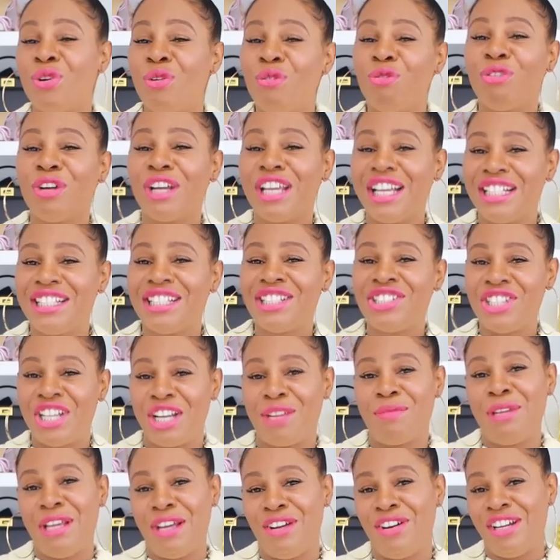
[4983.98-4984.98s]
don't forget to
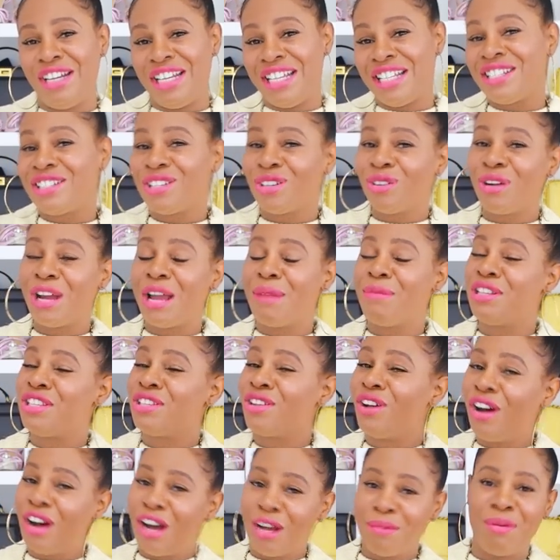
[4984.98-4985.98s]
check me out on Instagram.
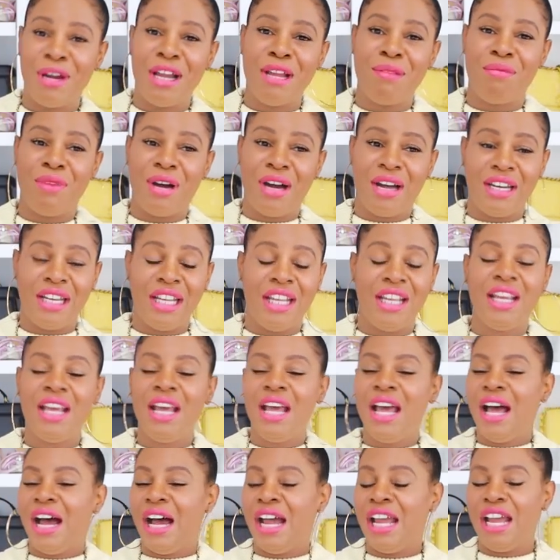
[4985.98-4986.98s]
It's Odd by Moni.
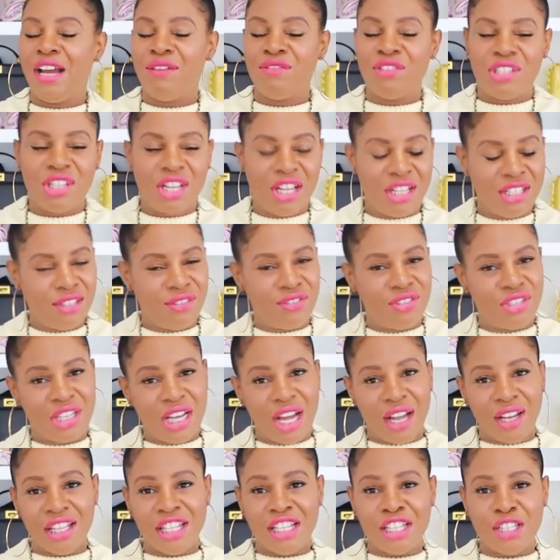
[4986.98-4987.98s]
I have tons of
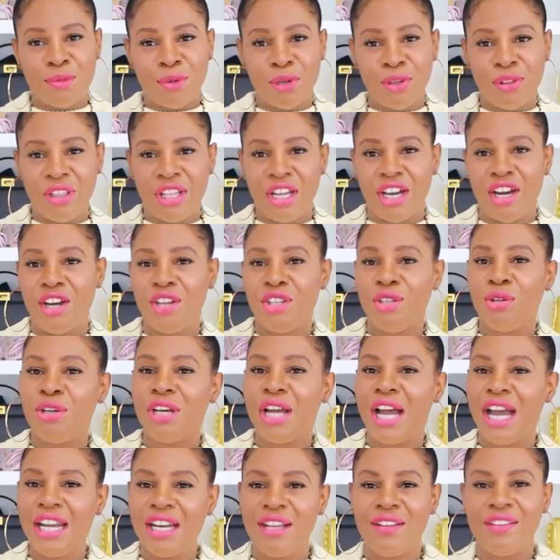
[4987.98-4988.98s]
style inspo there. You
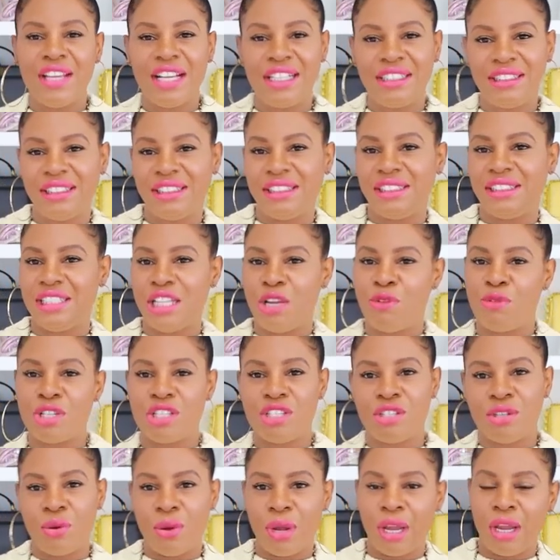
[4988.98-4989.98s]
kind of get to see
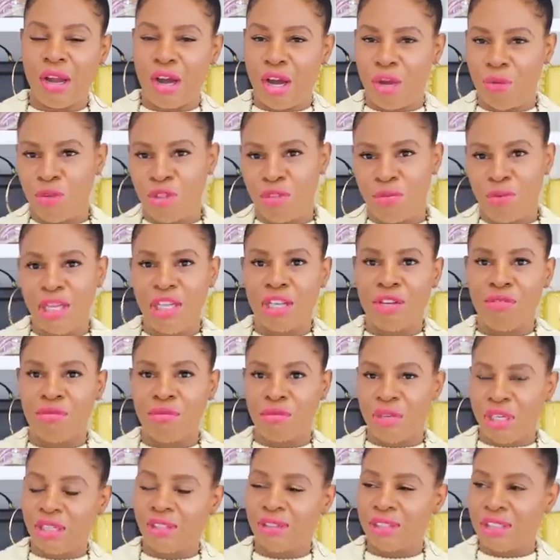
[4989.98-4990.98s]
what's going on with me in
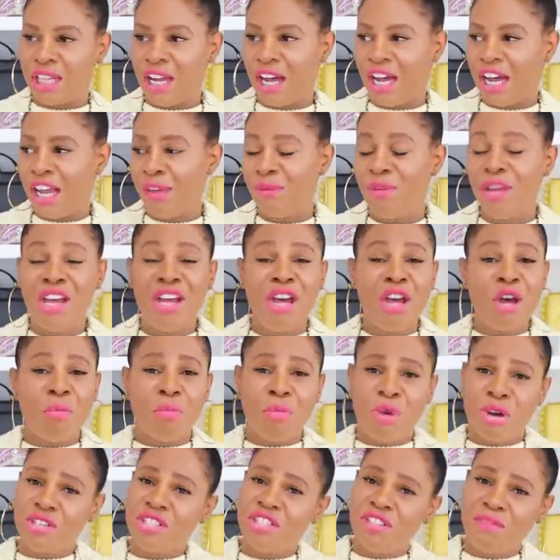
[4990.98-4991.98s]
real time.
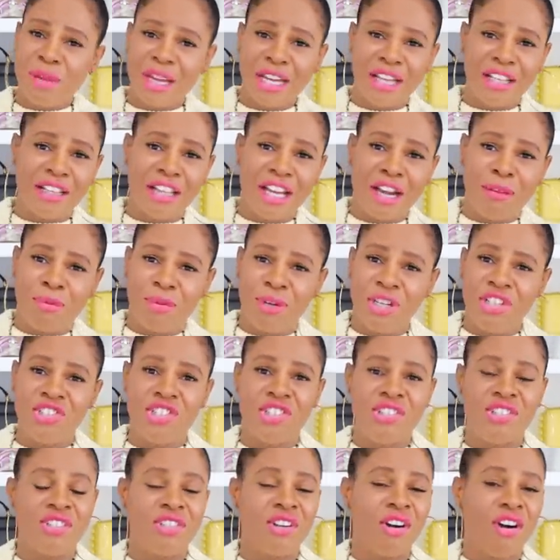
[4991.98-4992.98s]
Most of my
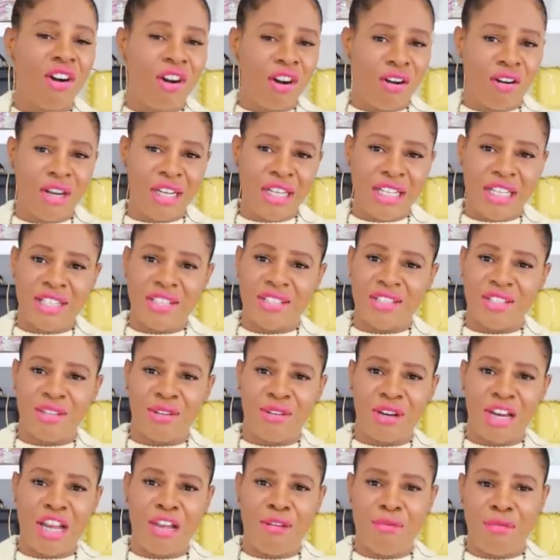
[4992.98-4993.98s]
collaborations are on
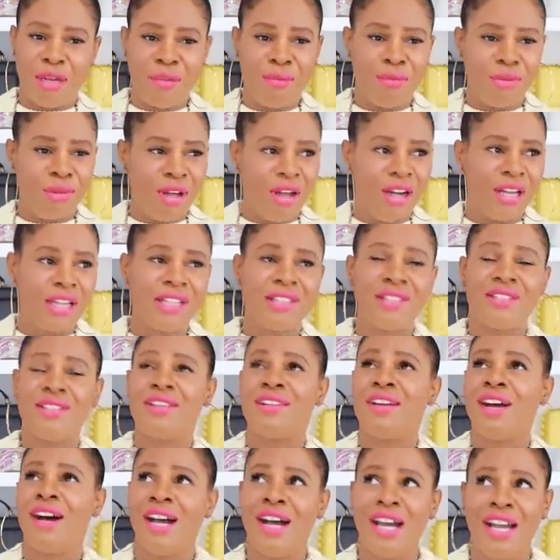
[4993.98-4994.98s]
Instagram. My blog is
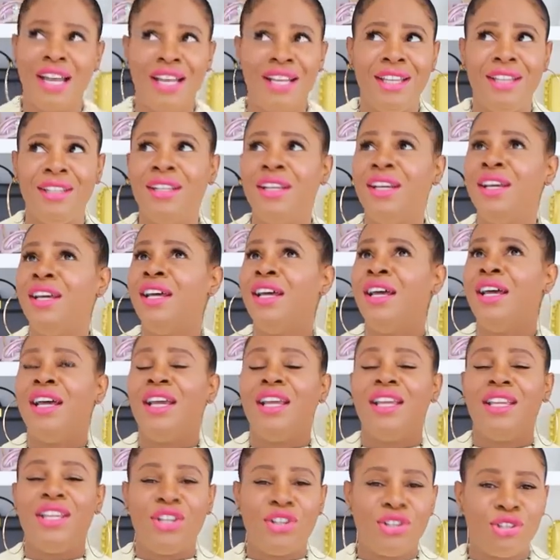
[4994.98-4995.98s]
nine
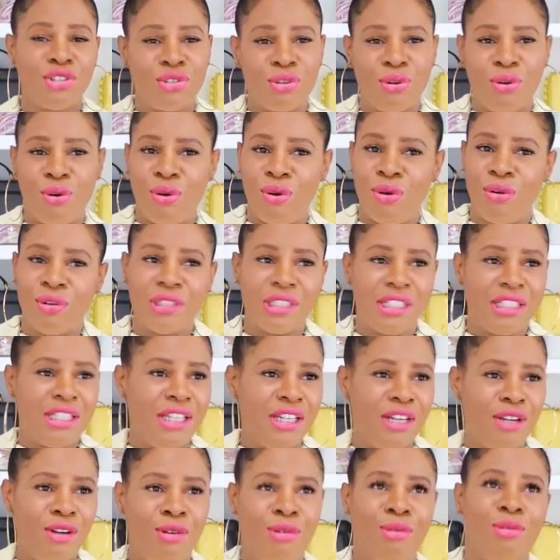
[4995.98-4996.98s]
years old,
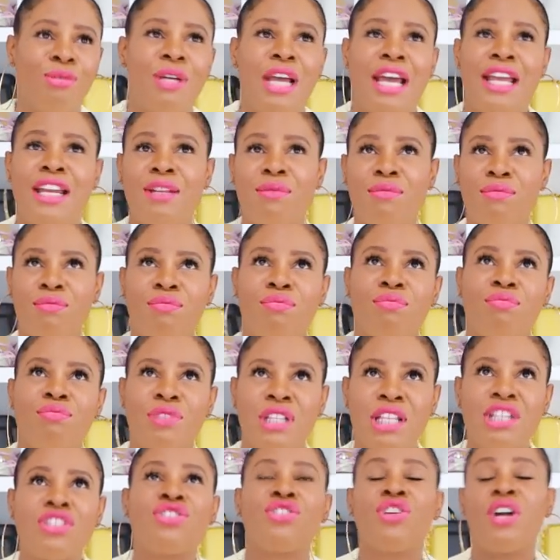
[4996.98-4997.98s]
you know, and it,
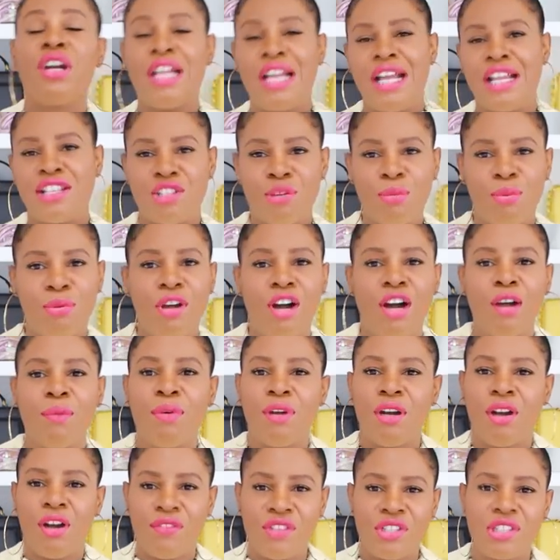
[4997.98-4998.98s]
It started as a blog,
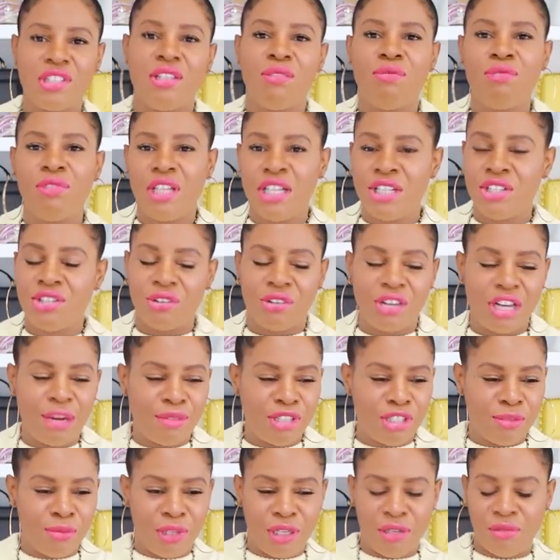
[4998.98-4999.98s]
but obviously Instagram
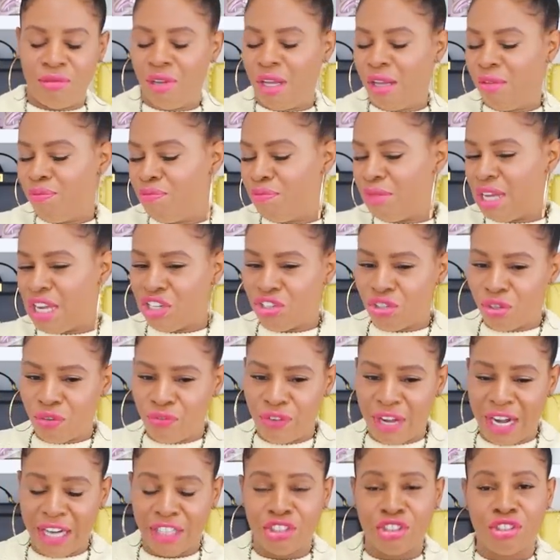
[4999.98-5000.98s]
has been a major
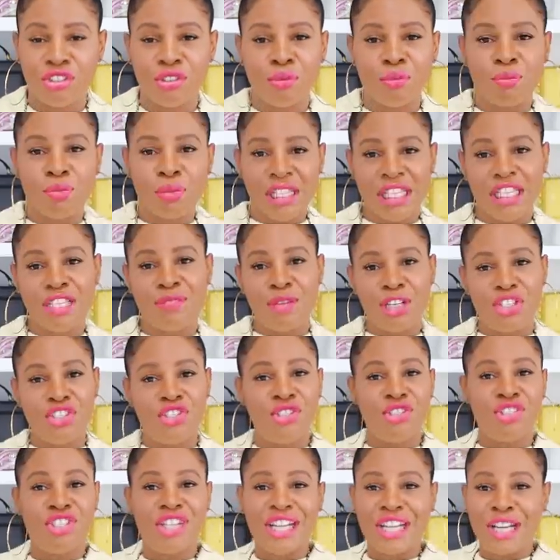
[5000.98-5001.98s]
factor. So please make
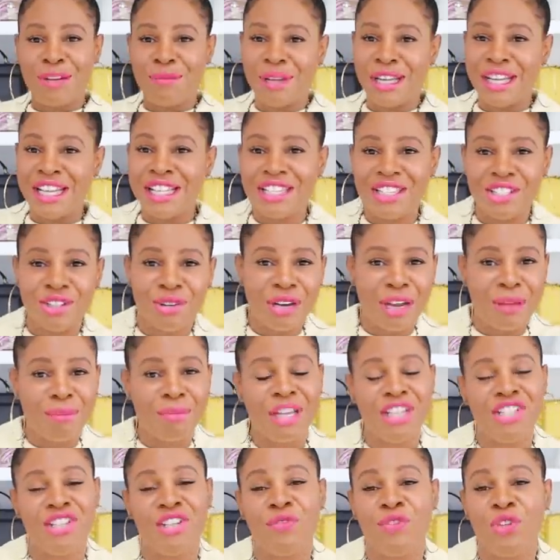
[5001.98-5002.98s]
sure you check out my Instagram
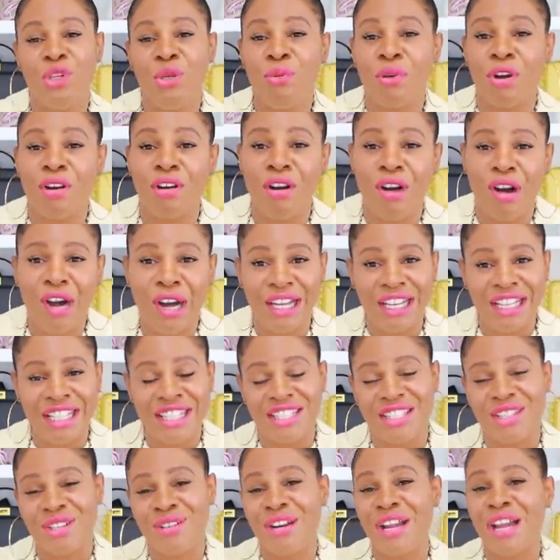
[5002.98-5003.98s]
page. If you are on
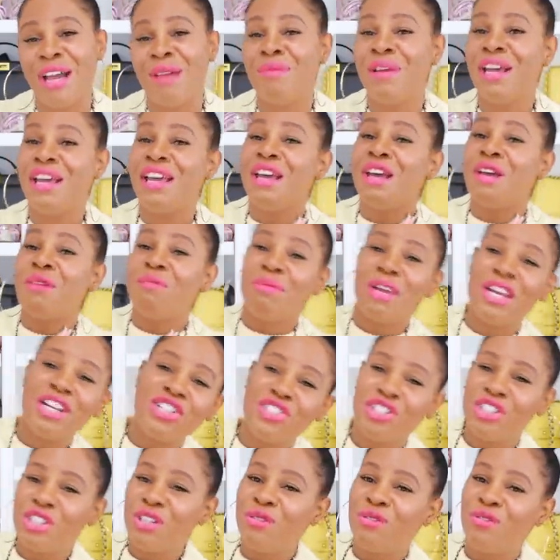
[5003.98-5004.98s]
Instagram, make
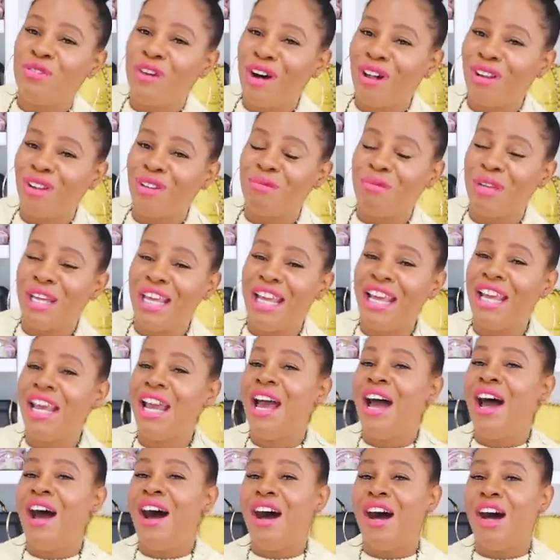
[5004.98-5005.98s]
sure you follow me.
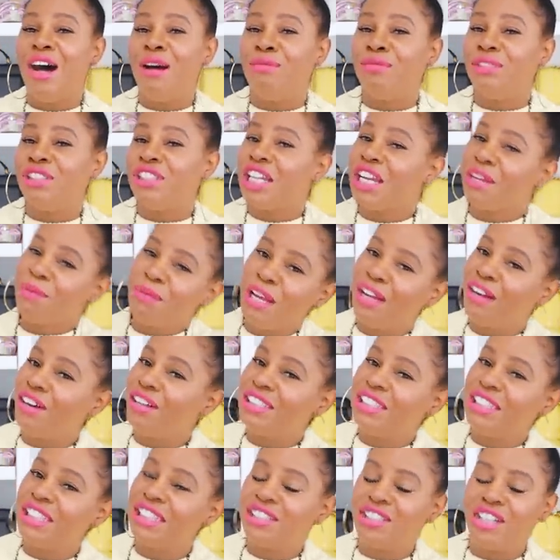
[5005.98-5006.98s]
Um, check me out
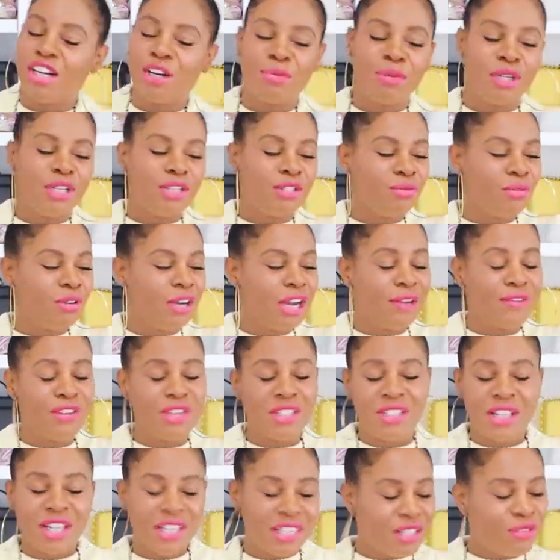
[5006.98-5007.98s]
on TikTok because we're
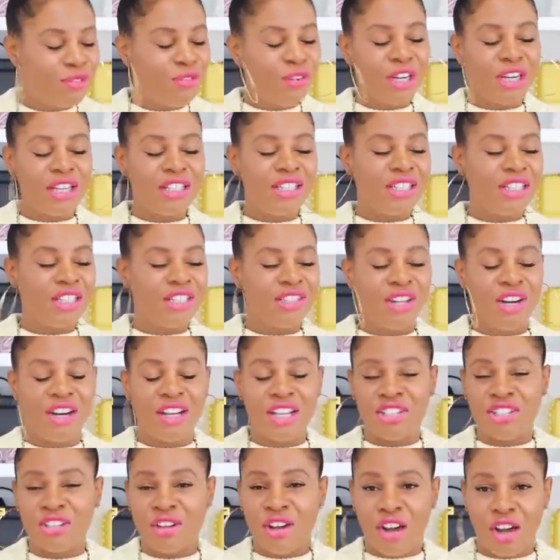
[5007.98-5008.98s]
having tons of fun on TikTok.
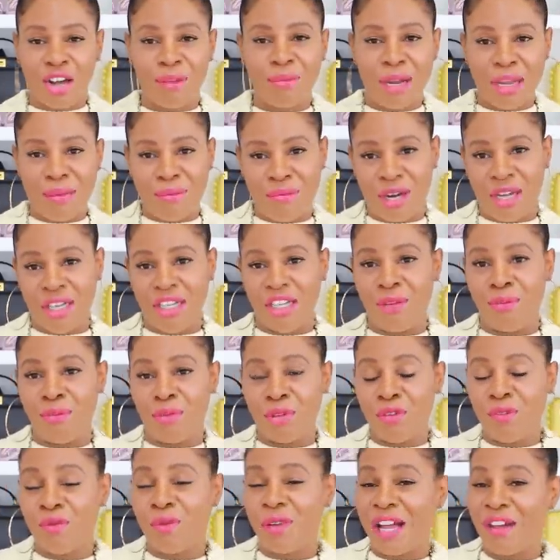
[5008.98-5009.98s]
It's Odd by Moni on
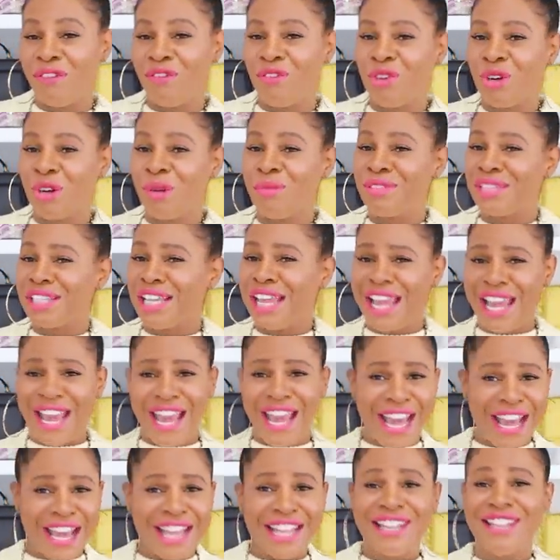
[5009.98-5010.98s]
both platforms.
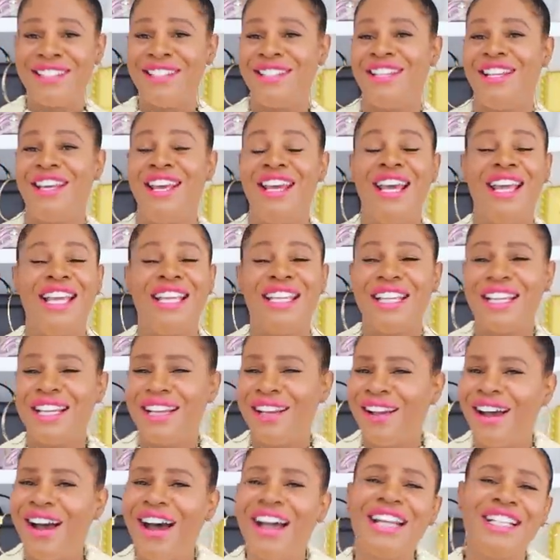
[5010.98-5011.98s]
And you
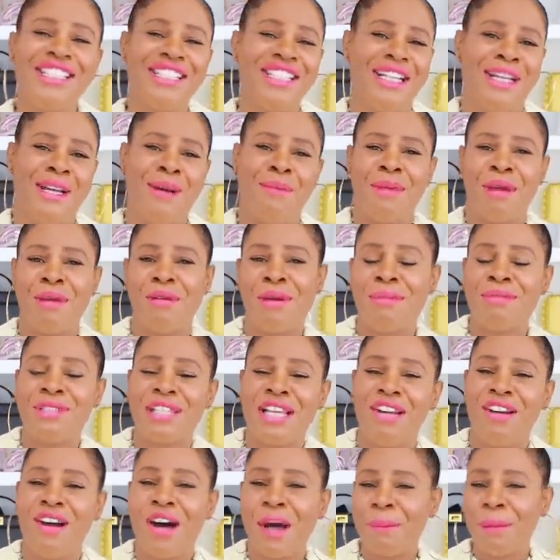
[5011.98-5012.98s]
gotta check out my
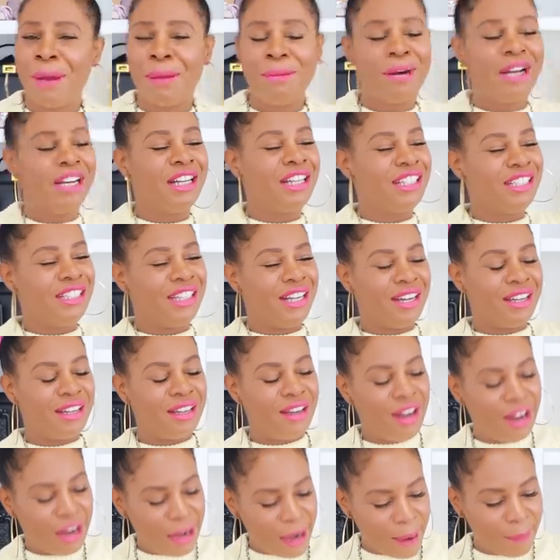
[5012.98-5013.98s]
website, odd by monica dot
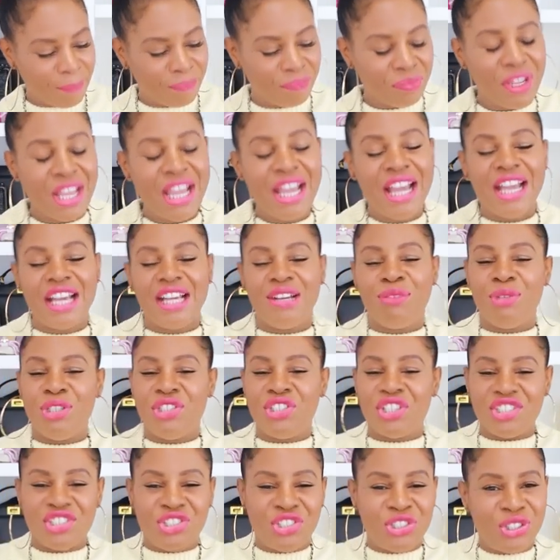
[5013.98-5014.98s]
com. We
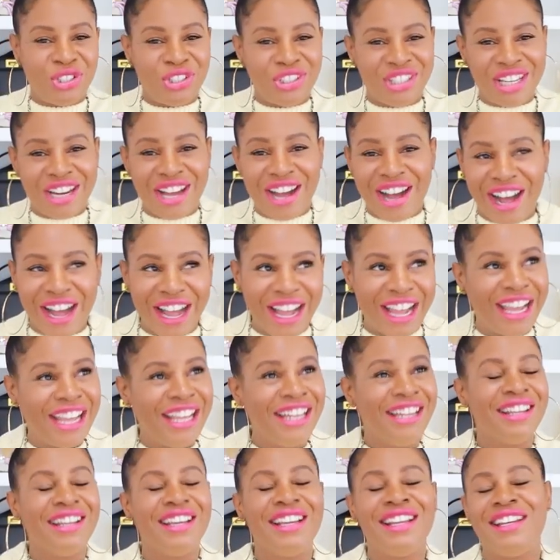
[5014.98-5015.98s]
just turned
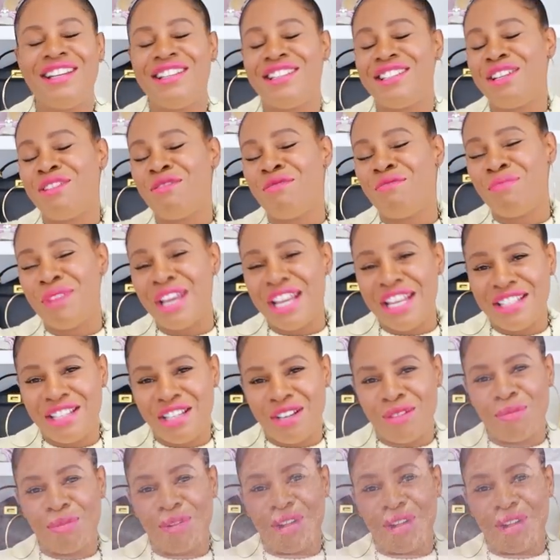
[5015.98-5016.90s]
nine. It is an amazing